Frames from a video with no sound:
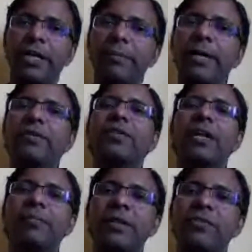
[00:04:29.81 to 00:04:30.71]
Okay,
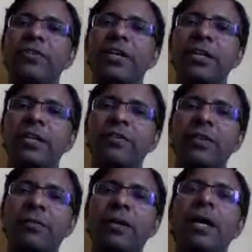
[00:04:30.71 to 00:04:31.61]
database
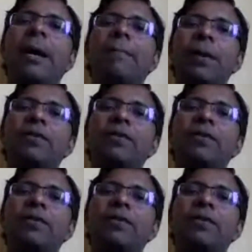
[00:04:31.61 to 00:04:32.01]
administrator is the